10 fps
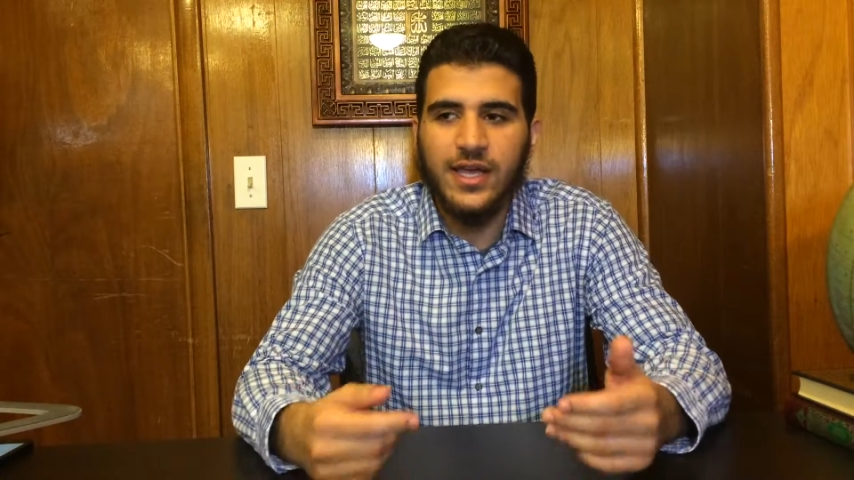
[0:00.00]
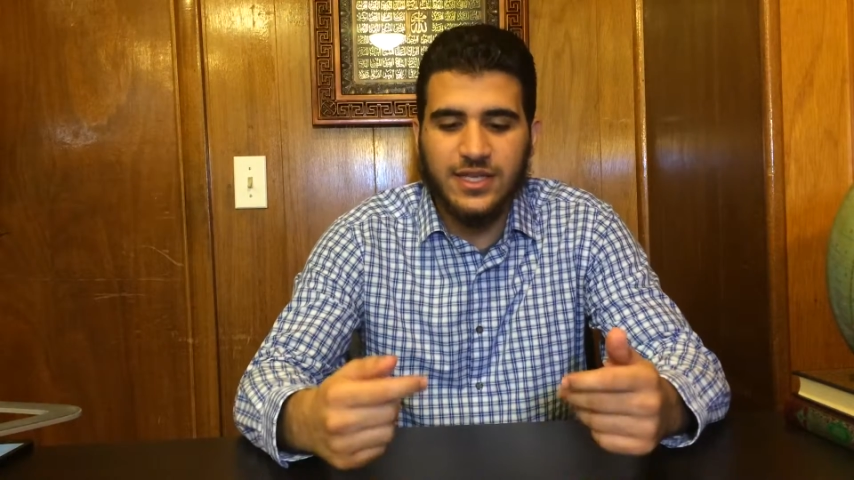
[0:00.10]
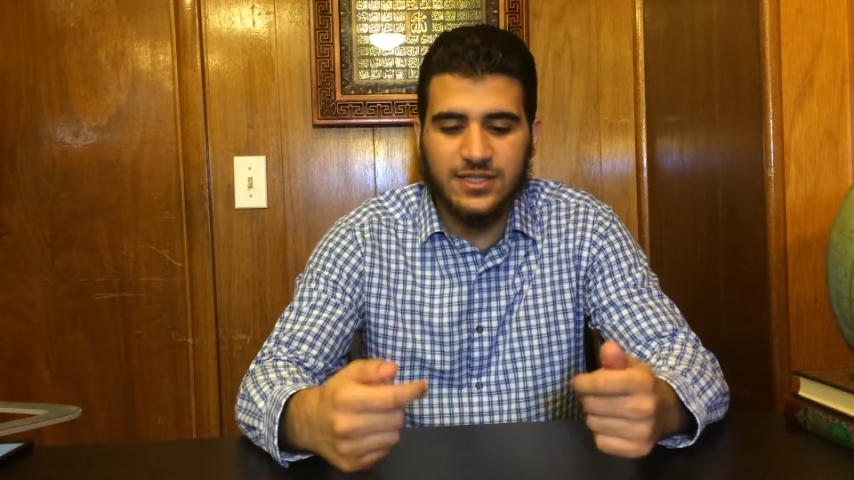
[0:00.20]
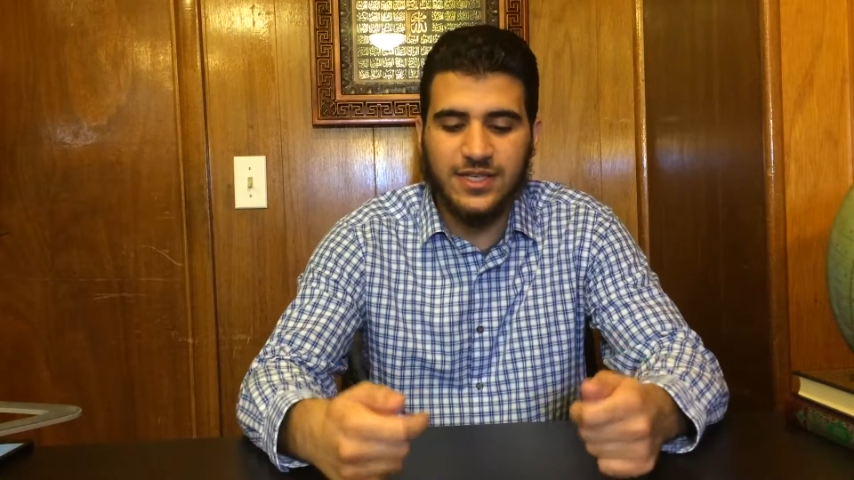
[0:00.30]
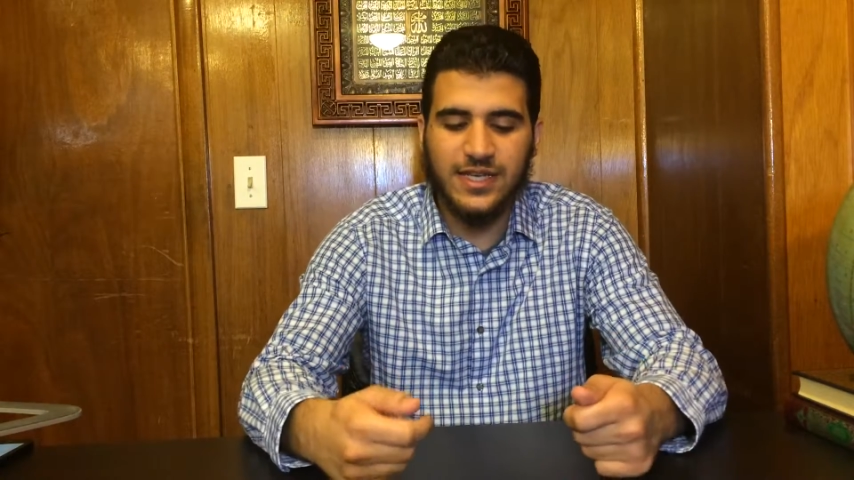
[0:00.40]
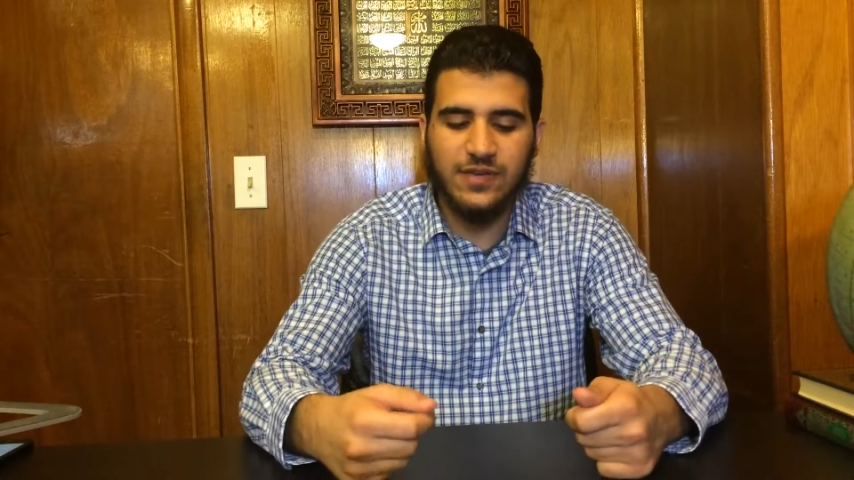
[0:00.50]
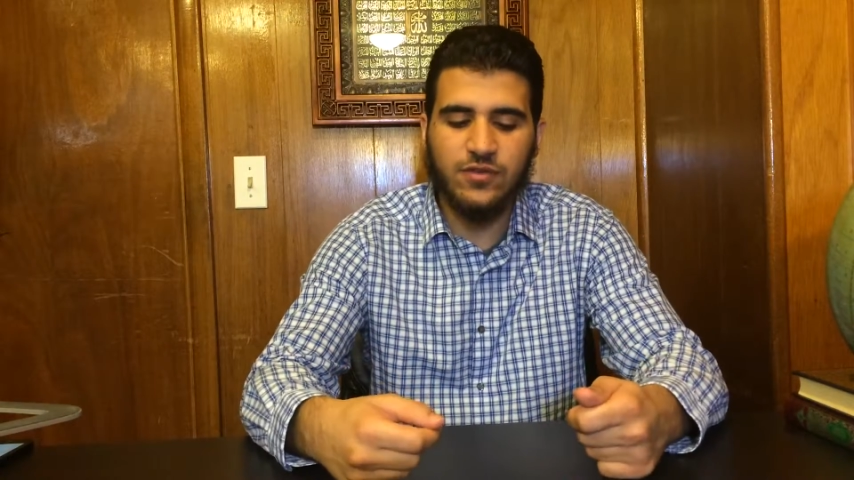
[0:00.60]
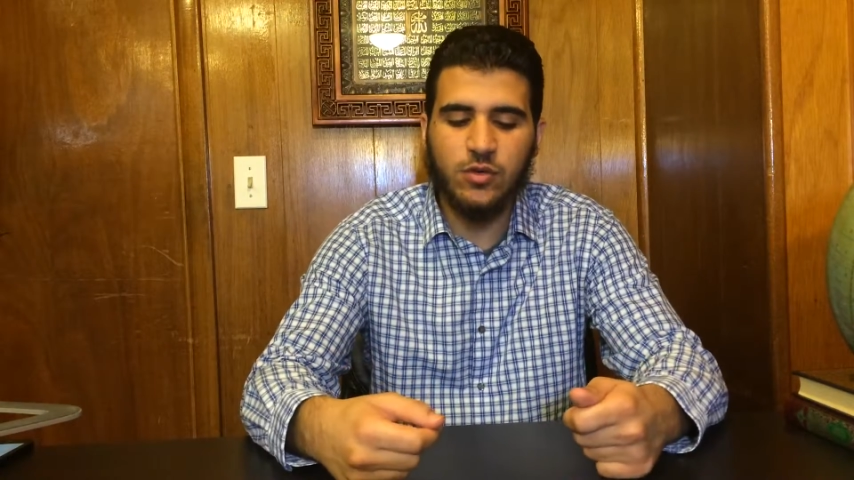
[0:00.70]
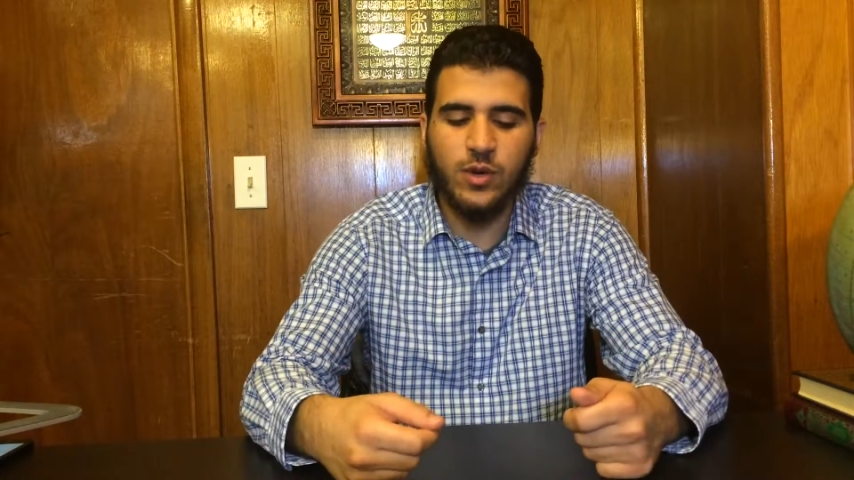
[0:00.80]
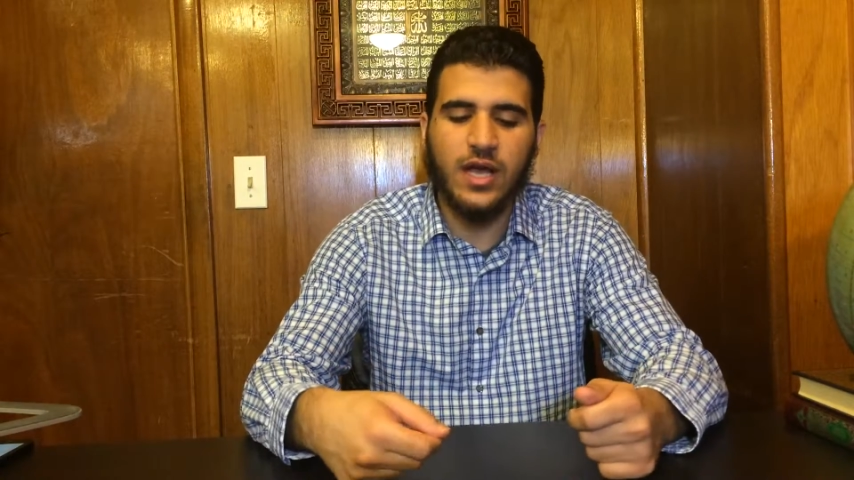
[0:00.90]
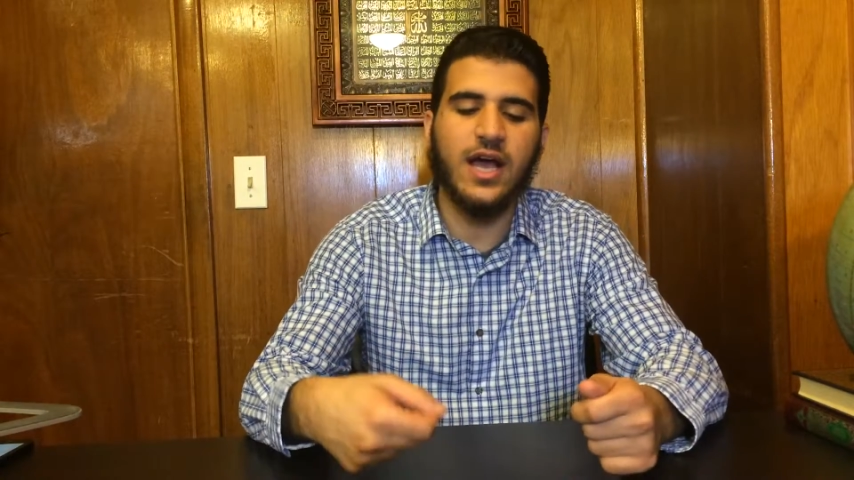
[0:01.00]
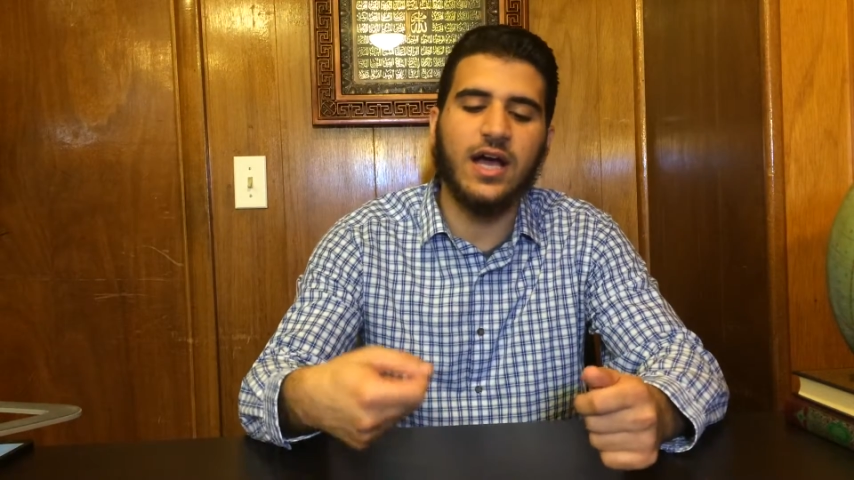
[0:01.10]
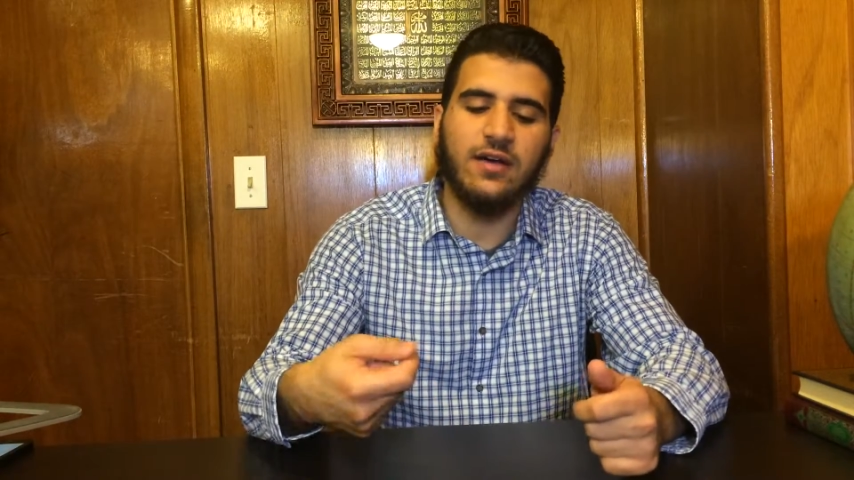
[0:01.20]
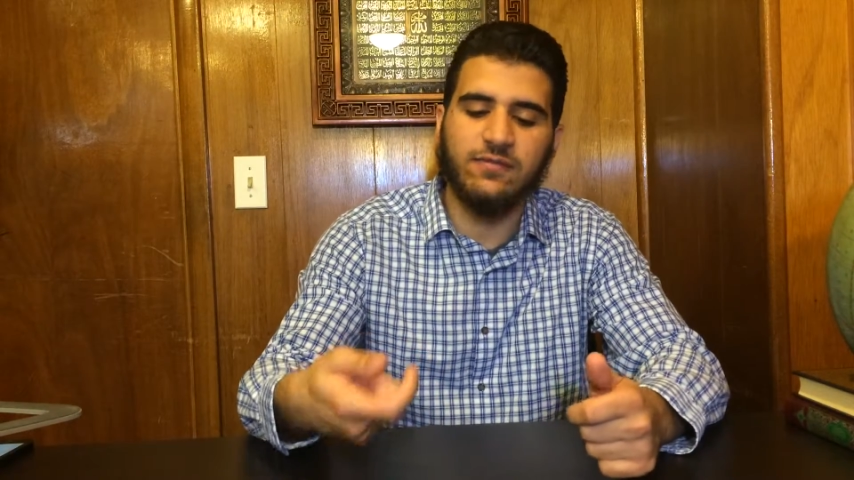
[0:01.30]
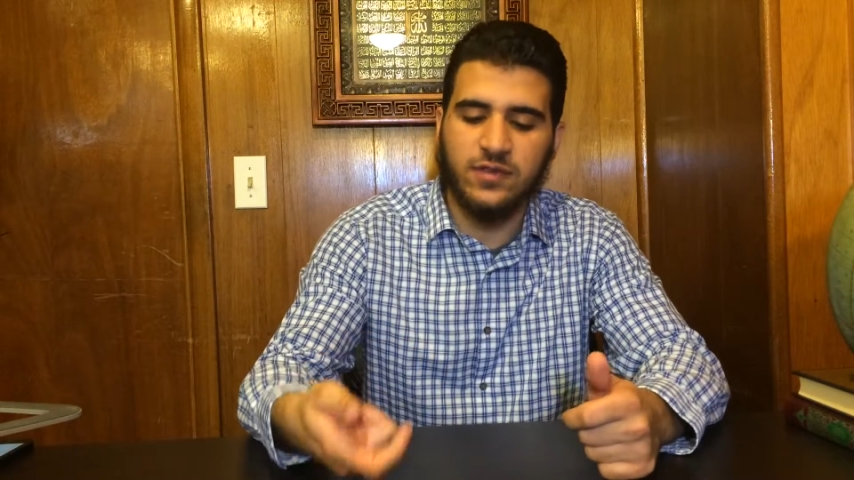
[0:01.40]
is to give you a
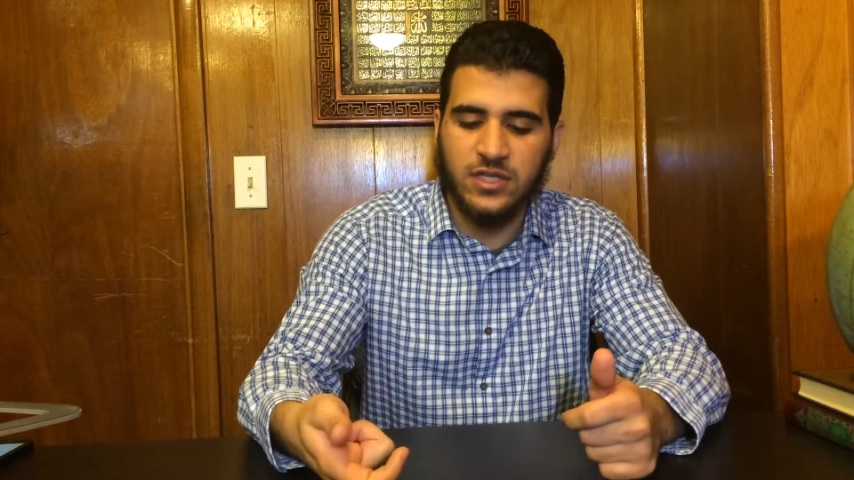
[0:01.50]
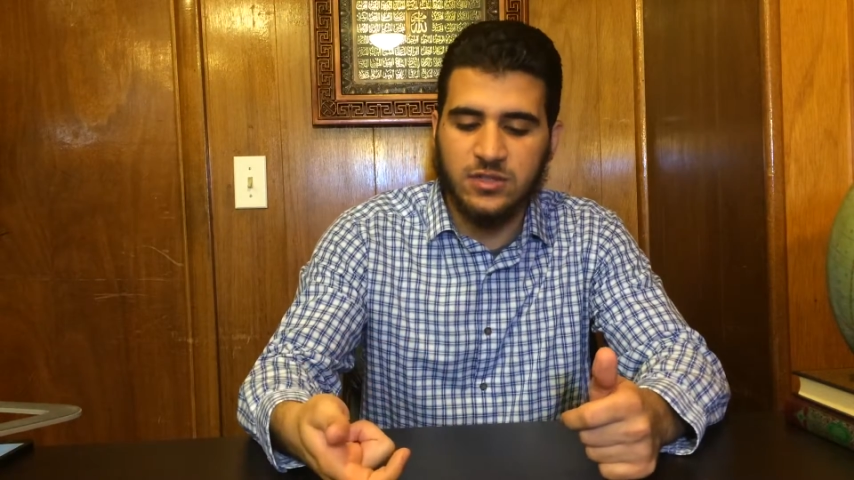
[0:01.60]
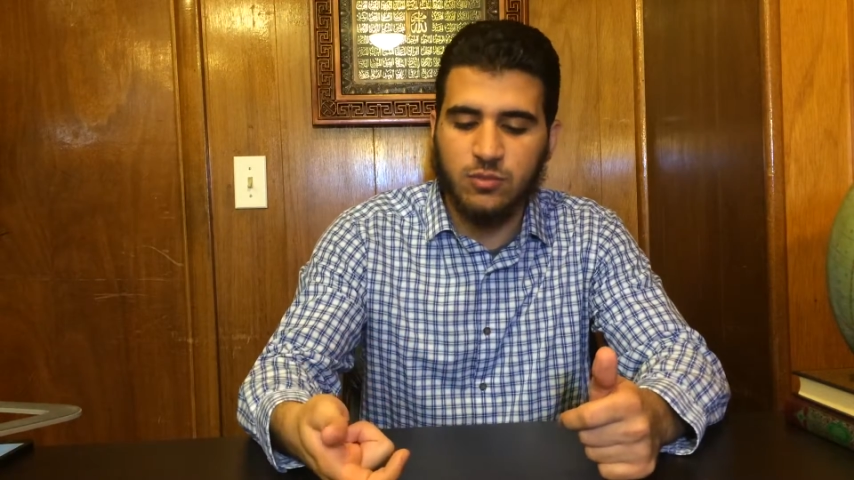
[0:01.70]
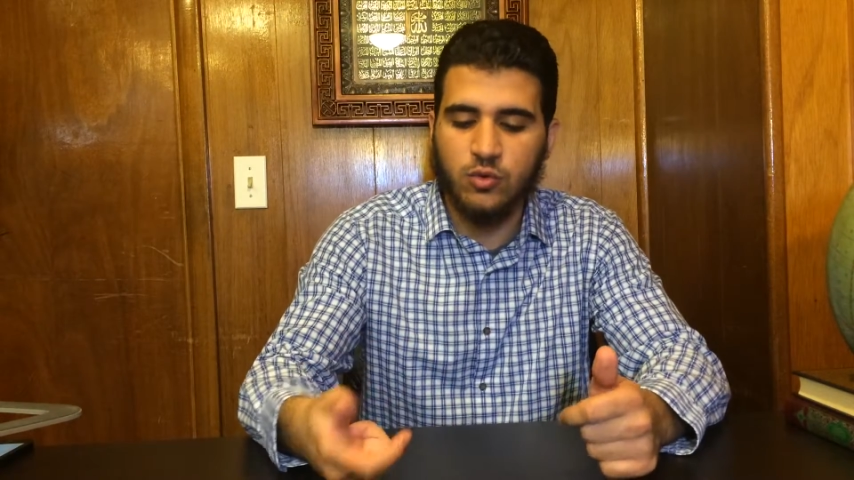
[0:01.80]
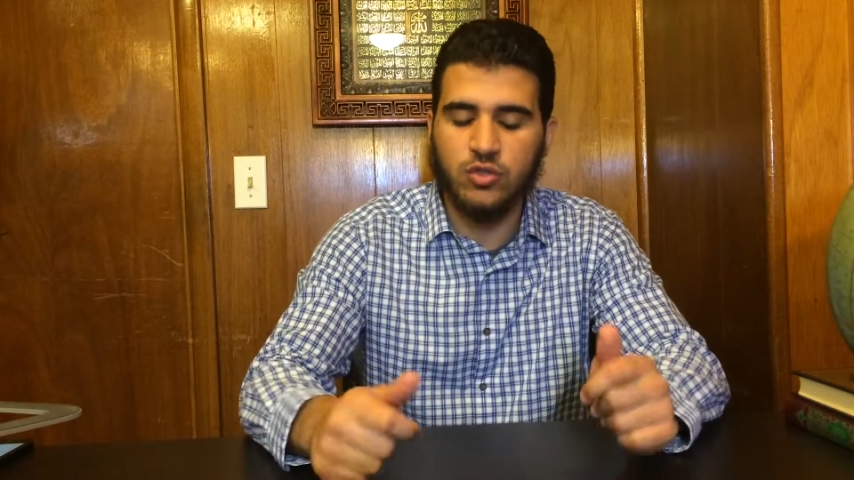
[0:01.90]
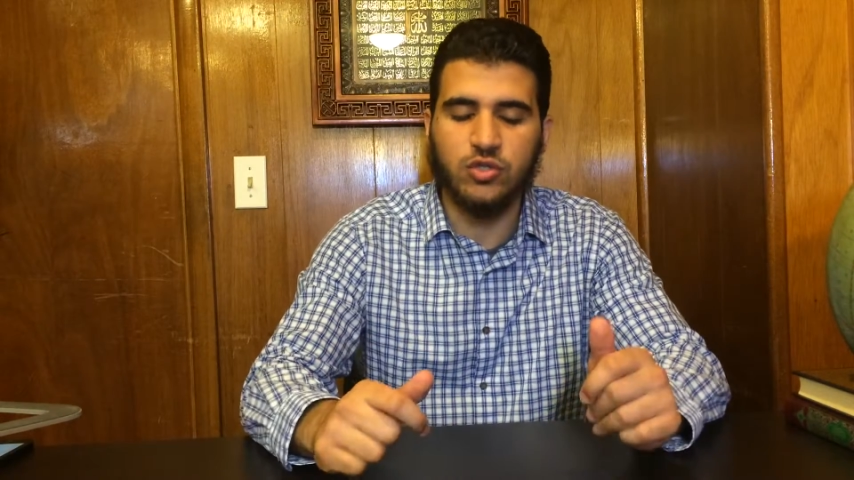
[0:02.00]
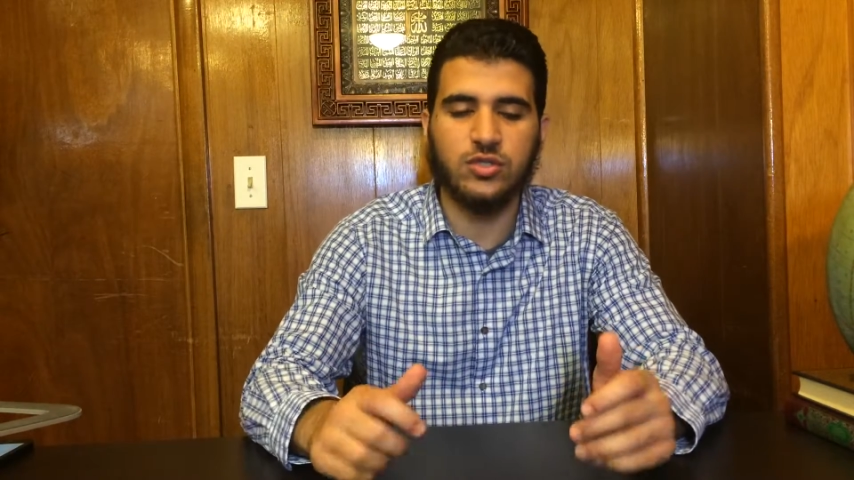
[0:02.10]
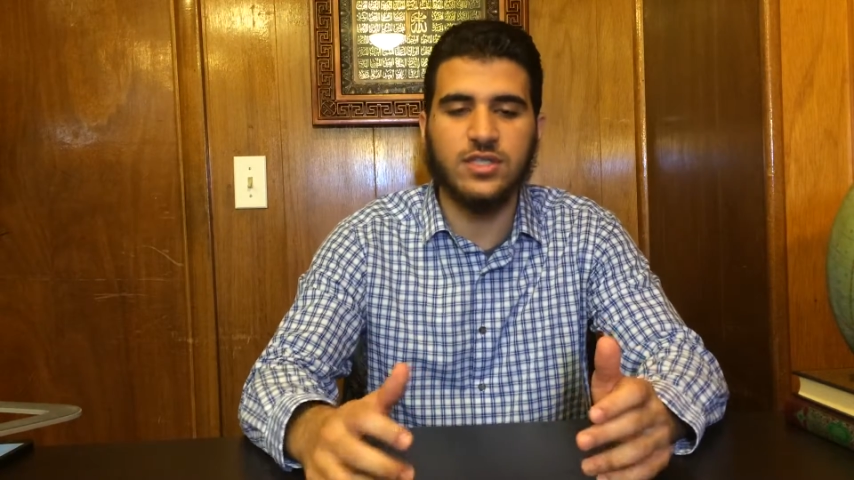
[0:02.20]
confidence booster,